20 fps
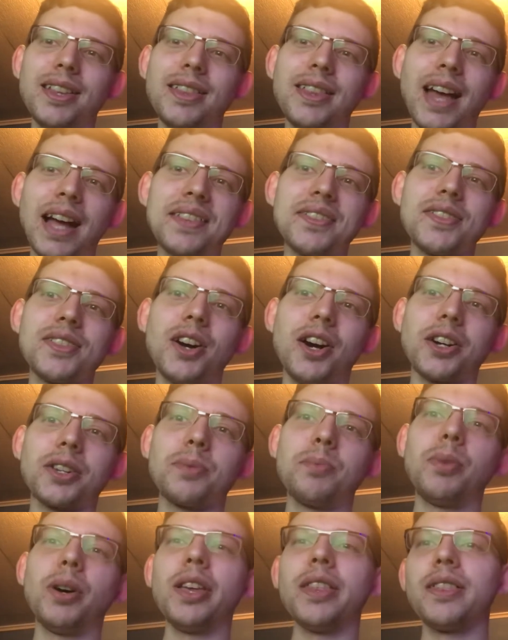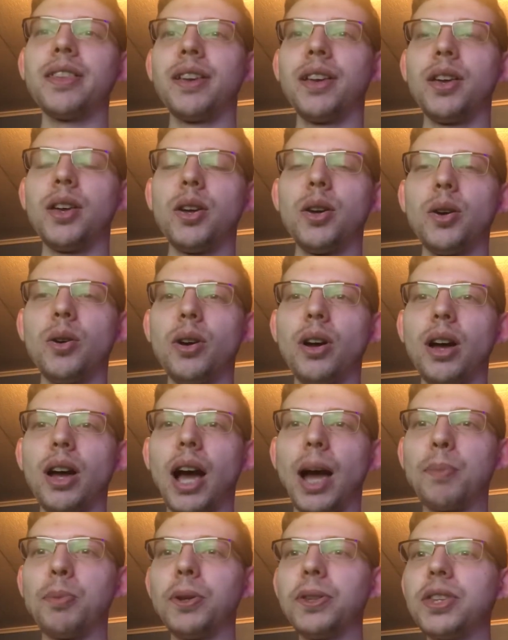that sucked. But
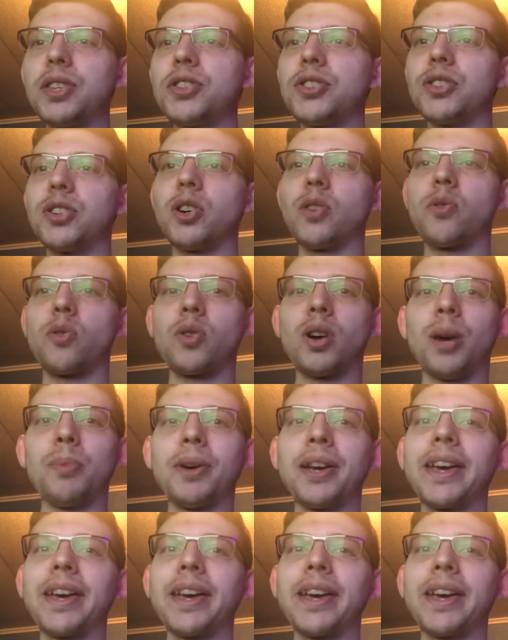I put the server up,